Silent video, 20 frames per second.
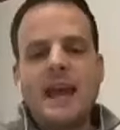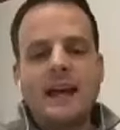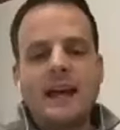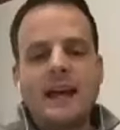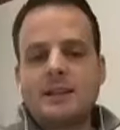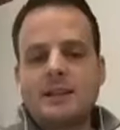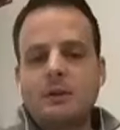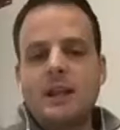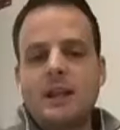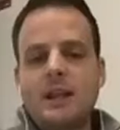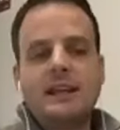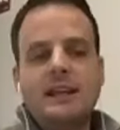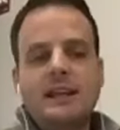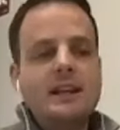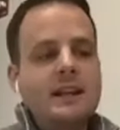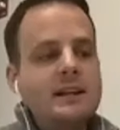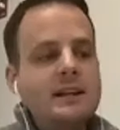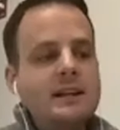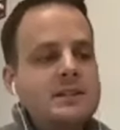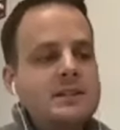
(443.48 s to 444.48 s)
so like
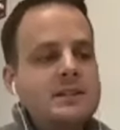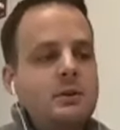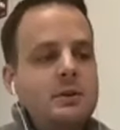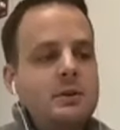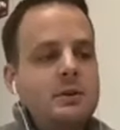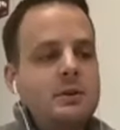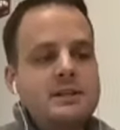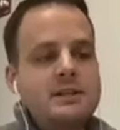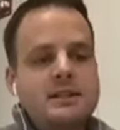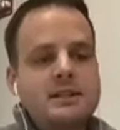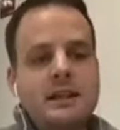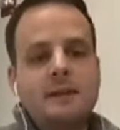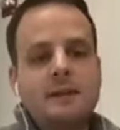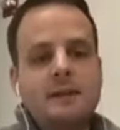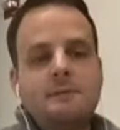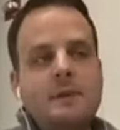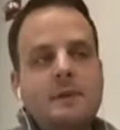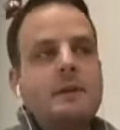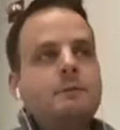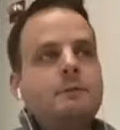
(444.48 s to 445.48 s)
and, and, so it's
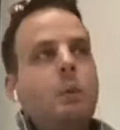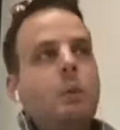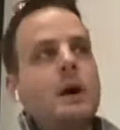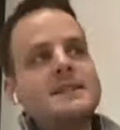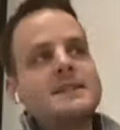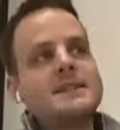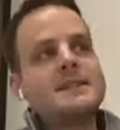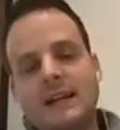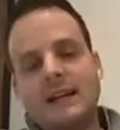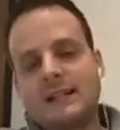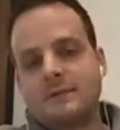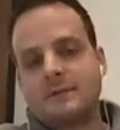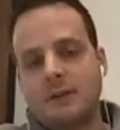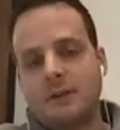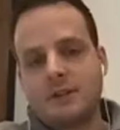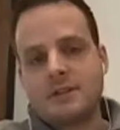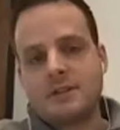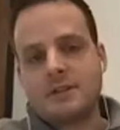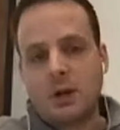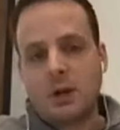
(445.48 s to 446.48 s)
if if one side is
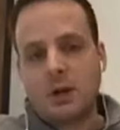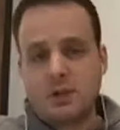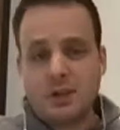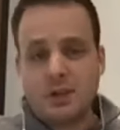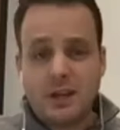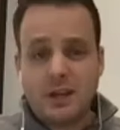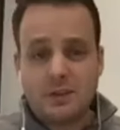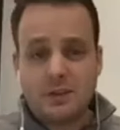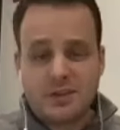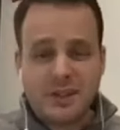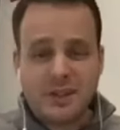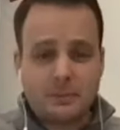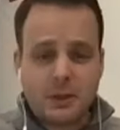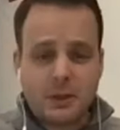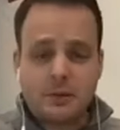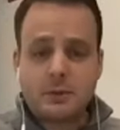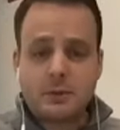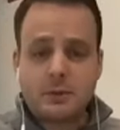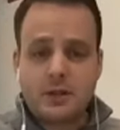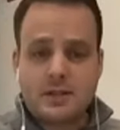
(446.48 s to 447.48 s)
feeling some pressure the other side
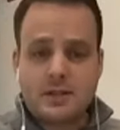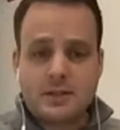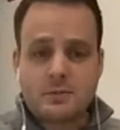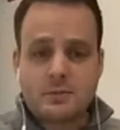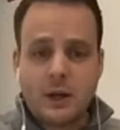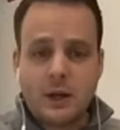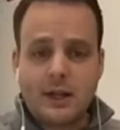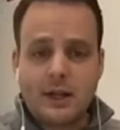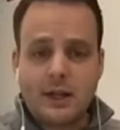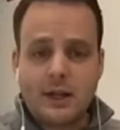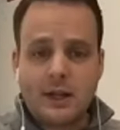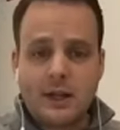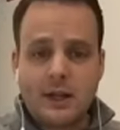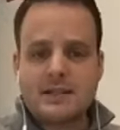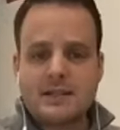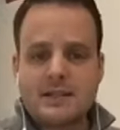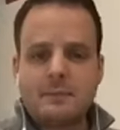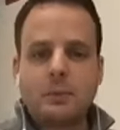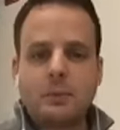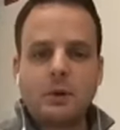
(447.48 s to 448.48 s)
probably is as well so
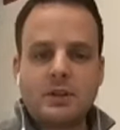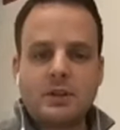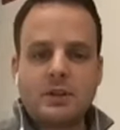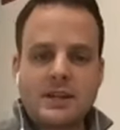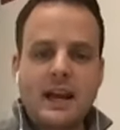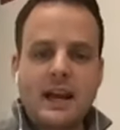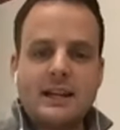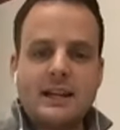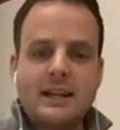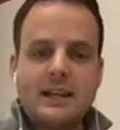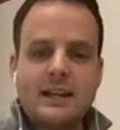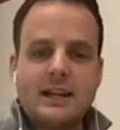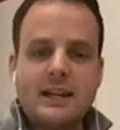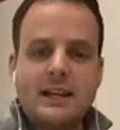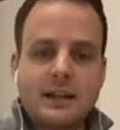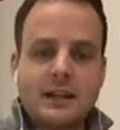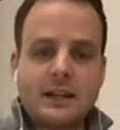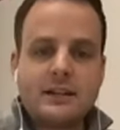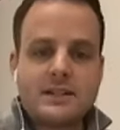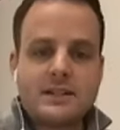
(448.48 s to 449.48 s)
it's it's important to kind of take
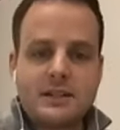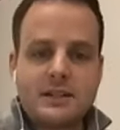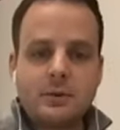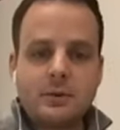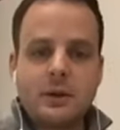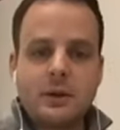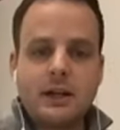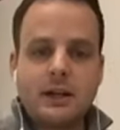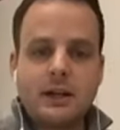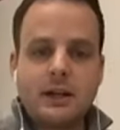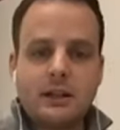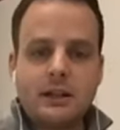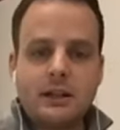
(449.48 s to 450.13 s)
that into uh,